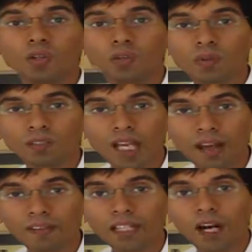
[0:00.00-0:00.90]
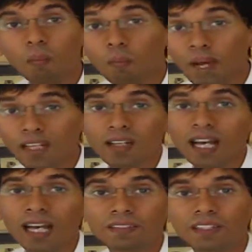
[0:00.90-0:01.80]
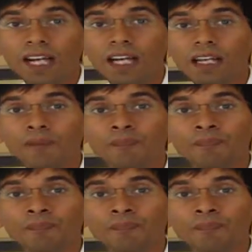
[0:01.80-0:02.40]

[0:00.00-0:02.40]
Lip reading: towards having a better lifestyle